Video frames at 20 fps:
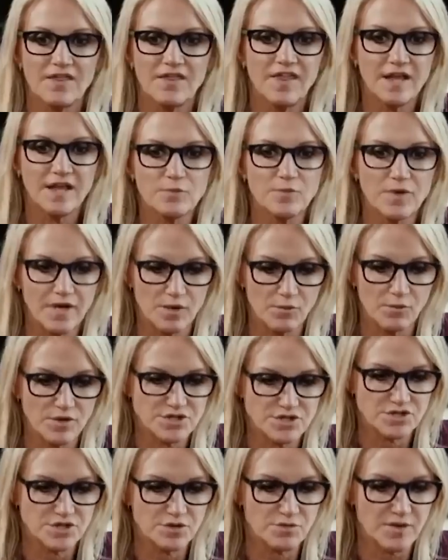Then what I
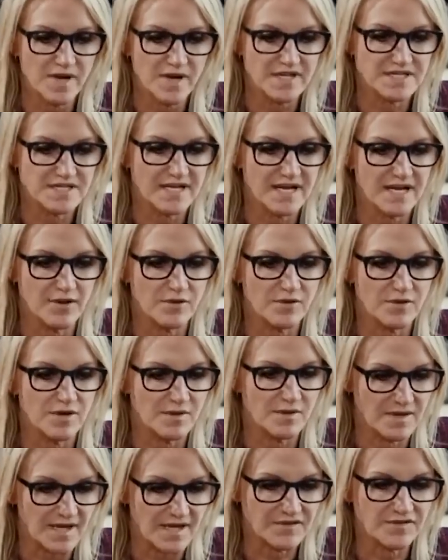want you to write
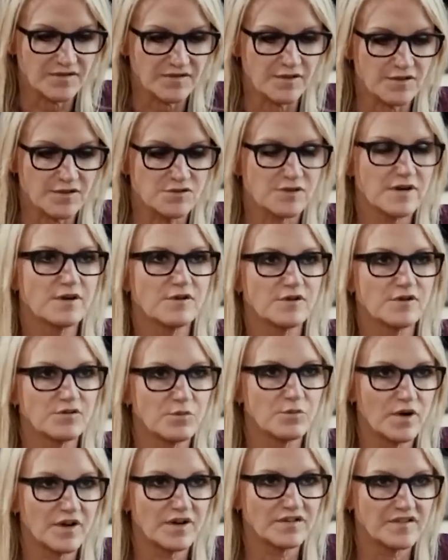down next to the trigger
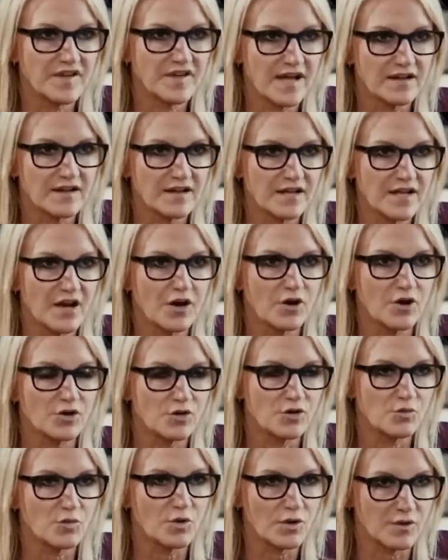is what exactly
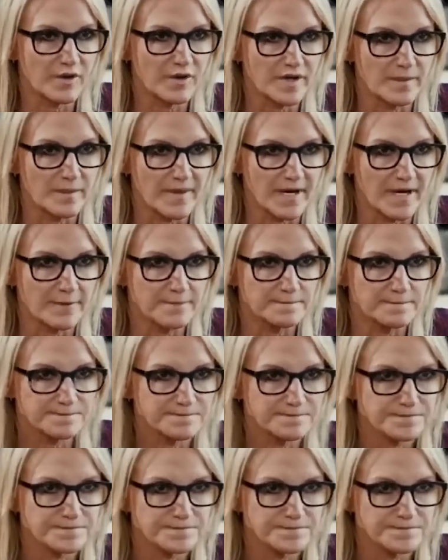are you worried about?